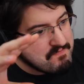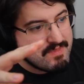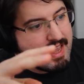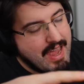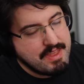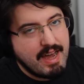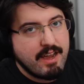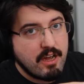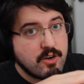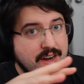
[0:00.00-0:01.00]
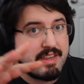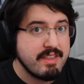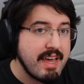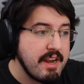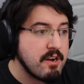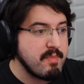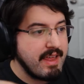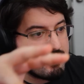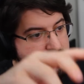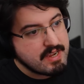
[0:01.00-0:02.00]
And that got corrected later, but
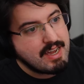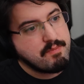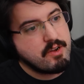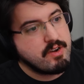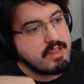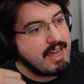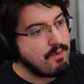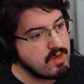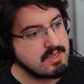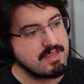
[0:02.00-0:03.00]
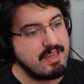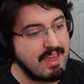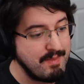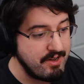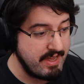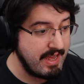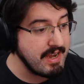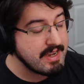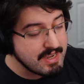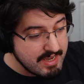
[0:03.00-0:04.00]
at this time period, that wasn't something that came out yet.
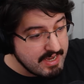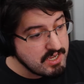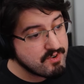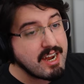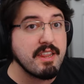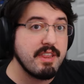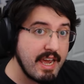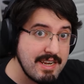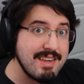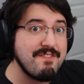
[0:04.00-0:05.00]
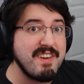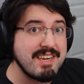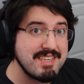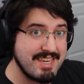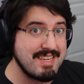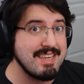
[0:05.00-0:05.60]
And he's right, they did fix it.